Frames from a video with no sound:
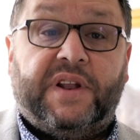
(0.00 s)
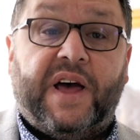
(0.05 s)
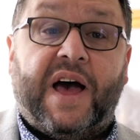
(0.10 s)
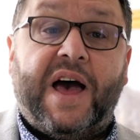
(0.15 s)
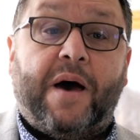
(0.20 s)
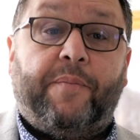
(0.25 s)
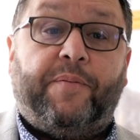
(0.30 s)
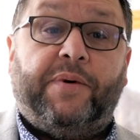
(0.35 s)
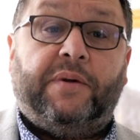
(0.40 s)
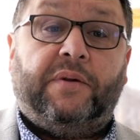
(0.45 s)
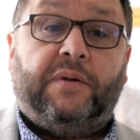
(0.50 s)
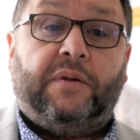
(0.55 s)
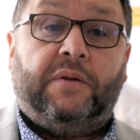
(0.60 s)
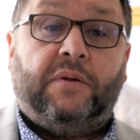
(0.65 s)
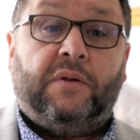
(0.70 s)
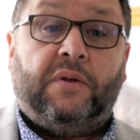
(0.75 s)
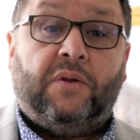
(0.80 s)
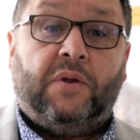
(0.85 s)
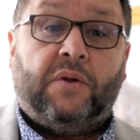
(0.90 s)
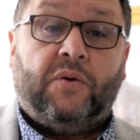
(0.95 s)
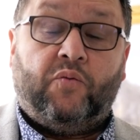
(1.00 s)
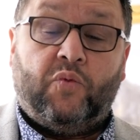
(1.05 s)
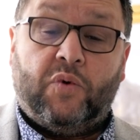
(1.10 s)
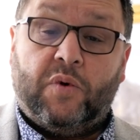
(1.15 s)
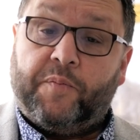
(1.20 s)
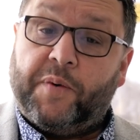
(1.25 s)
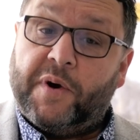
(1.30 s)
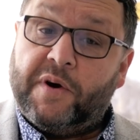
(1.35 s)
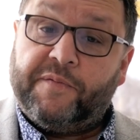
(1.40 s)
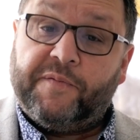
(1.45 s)
going to happen. We
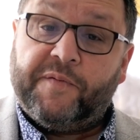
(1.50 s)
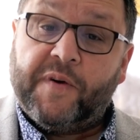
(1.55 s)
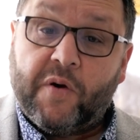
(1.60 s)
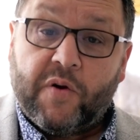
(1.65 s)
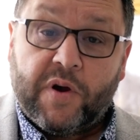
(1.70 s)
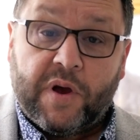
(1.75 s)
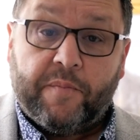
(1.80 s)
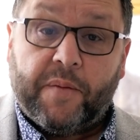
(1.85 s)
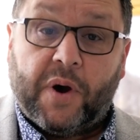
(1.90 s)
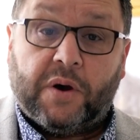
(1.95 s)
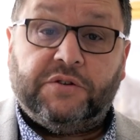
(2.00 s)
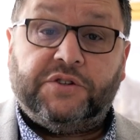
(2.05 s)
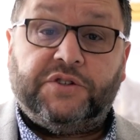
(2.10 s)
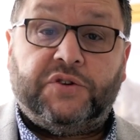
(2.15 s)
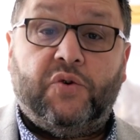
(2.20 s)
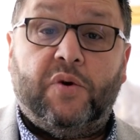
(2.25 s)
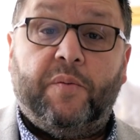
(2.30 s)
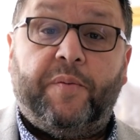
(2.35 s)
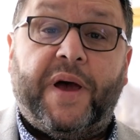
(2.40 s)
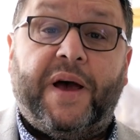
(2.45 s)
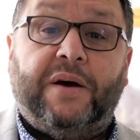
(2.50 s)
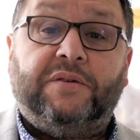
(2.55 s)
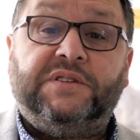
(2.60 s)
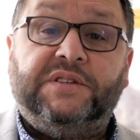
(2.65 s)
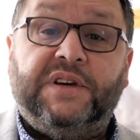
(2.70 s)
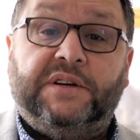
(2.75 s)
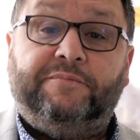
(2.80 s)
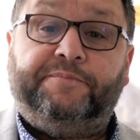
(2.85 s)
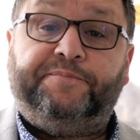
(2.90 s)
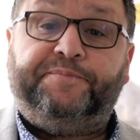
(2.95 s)
were both very emotional
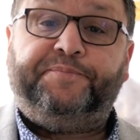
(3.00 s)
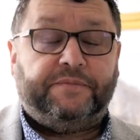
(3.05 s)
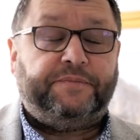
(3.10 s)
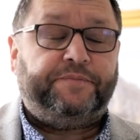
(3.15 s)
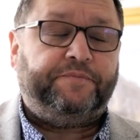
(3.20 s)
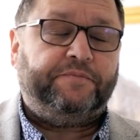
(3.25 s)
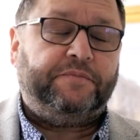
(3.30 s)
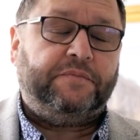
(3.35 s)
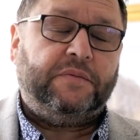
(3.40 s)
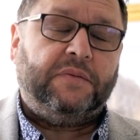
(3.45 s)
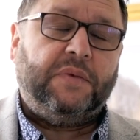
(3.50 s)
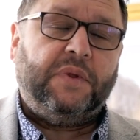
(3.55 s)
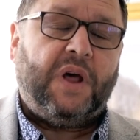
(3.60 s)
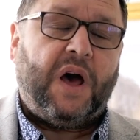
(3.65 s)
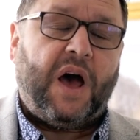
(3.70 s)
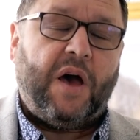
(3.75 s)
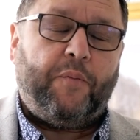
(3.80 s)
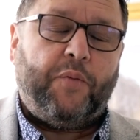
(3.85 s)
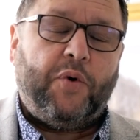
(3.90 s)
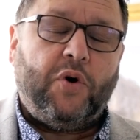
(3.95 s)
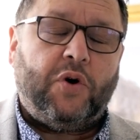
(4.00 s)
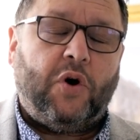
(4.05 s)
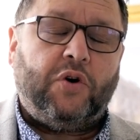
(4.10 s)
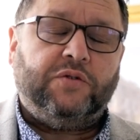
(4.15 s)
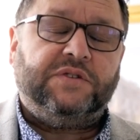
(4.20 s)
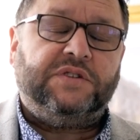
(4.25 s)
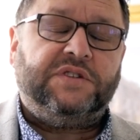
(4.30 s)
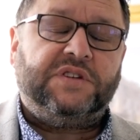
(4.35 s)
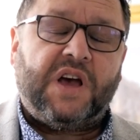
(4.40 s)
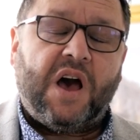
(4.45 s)
about it. I put
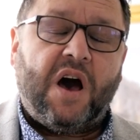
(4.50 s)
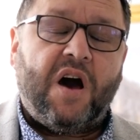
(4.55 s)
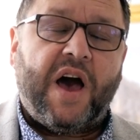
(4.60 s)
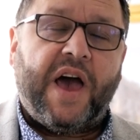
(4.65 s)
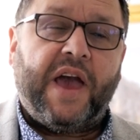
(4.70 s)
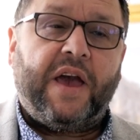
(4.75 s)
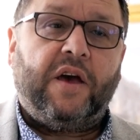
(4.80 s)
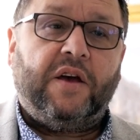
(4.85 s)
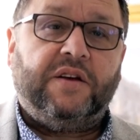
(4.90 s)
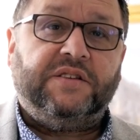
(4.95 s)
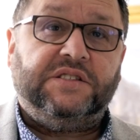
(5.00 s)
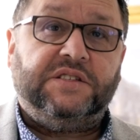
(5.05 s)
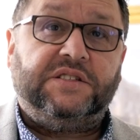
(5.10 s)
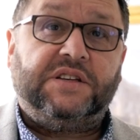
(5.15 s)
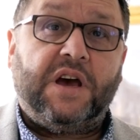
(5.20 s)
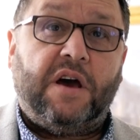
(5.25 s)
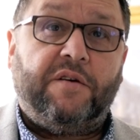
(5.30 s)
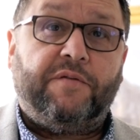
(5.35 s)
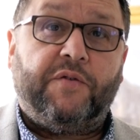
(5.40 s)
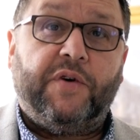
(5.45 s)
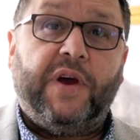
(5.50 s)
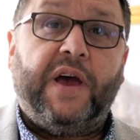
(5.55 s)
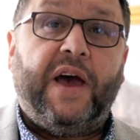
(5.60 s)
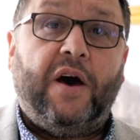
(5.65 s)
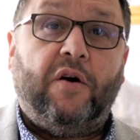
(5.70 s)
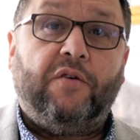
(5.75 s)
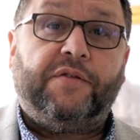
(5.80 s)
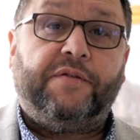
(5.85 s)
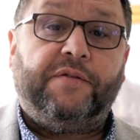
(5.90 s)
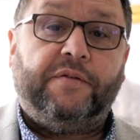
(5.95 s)
on Sky Discovery
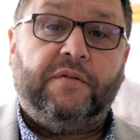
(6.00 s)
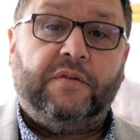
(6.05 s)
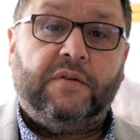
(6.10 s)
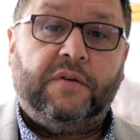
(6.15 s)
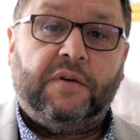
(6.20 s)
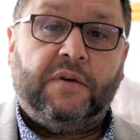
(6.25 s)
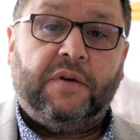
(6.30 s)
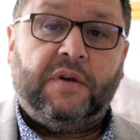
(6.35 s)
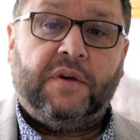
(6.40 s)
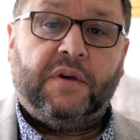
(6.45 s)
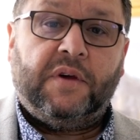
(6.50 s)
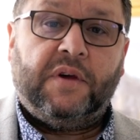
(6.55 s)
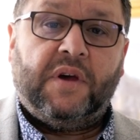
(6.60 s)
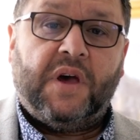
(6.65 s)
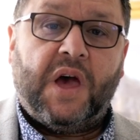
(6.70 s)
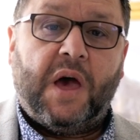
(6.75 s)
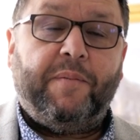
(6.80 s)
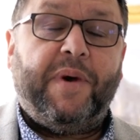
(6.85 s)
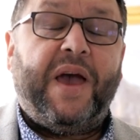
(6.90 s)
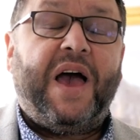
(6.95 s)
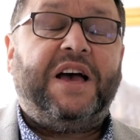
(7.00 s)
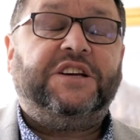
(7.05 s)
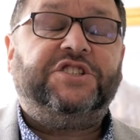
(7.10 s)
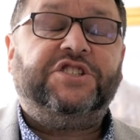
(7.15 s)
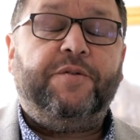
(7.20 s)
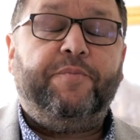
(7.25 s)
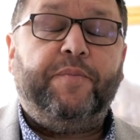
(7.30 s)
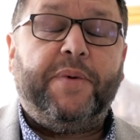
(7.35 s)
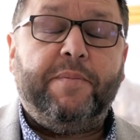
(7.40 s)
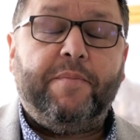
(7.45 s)
Health, and may
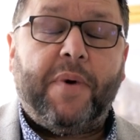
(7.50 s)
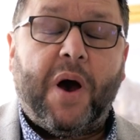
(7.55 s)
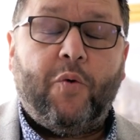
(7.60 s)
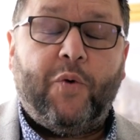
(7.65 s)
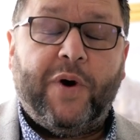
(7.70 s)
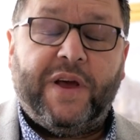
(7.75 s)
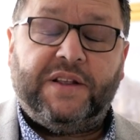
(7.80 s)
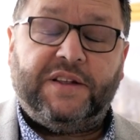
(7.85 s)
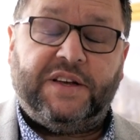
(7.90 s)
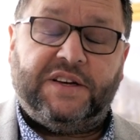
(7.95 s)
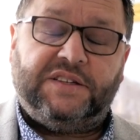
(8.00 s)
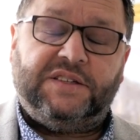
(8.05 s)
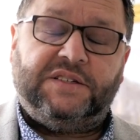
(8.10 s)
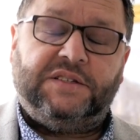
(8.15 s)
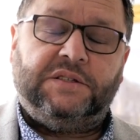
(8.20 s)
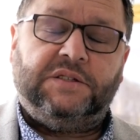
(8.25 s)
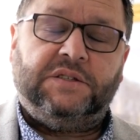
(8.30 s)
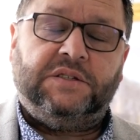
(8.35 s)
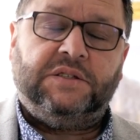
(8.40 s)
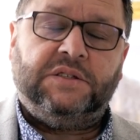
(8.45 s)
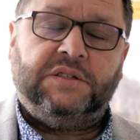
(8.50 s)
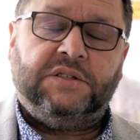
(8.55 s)
Hashem be my witness,